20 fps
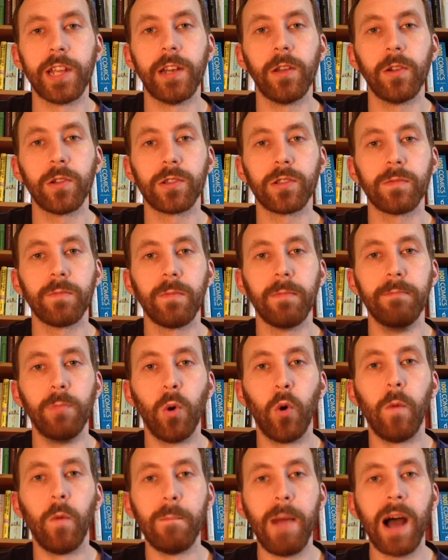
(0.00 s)
He looks
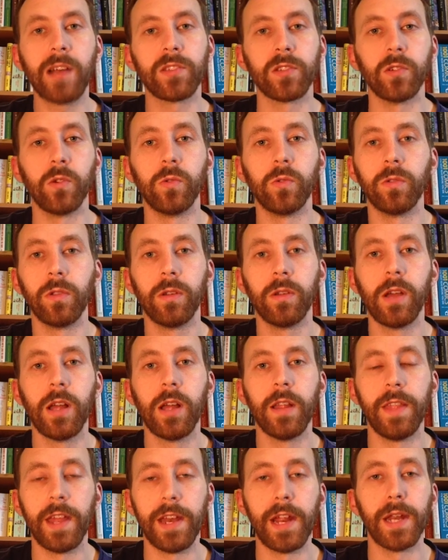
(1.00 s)
more muscle
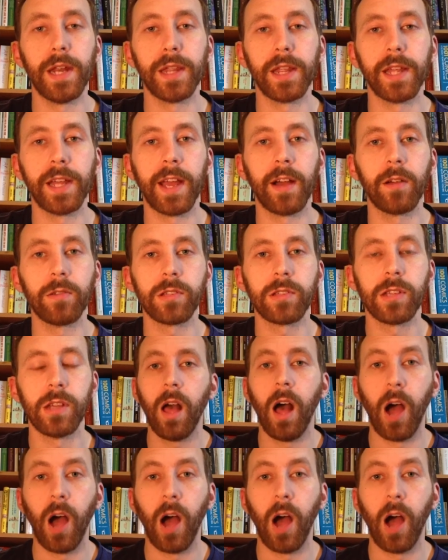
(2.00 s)
than anything else.